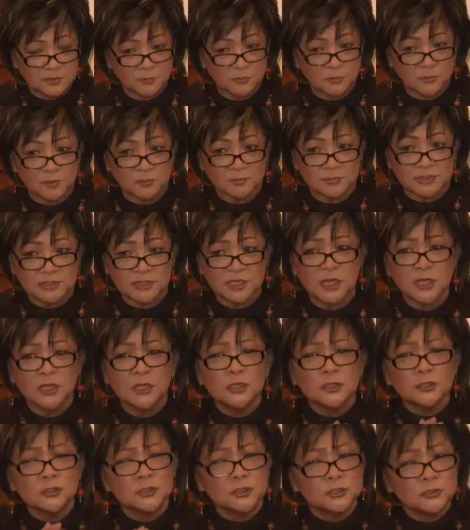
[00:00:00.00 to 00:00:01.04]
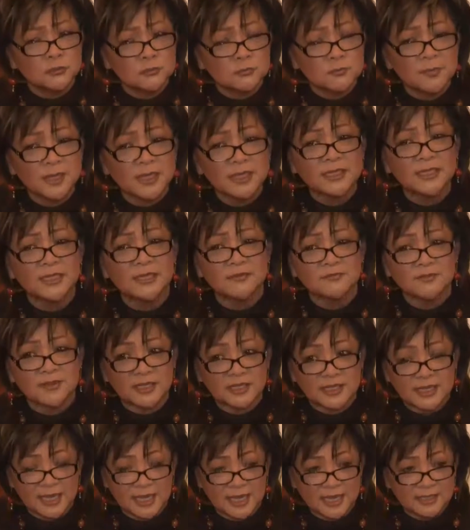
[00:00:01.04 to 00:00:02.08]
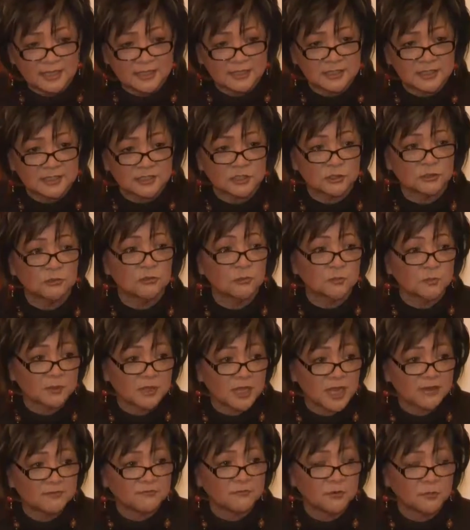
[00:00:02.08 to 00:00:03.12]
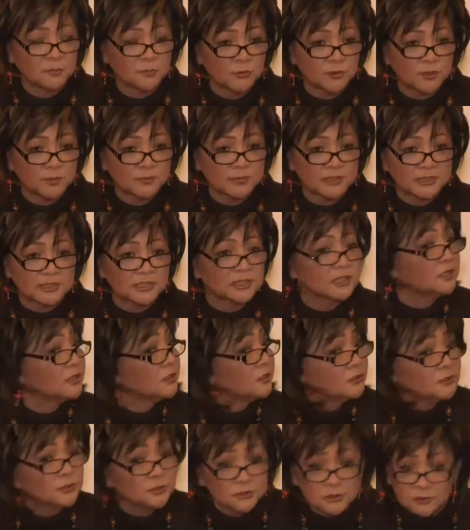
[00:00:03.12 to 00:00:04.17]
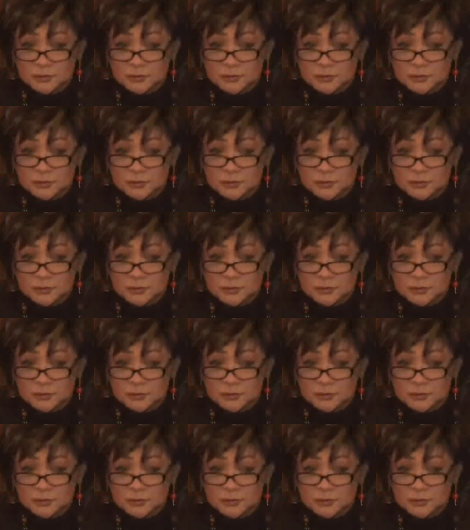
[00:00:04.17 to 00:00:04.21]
of these appointments? Too many of the candidates who apply for appointments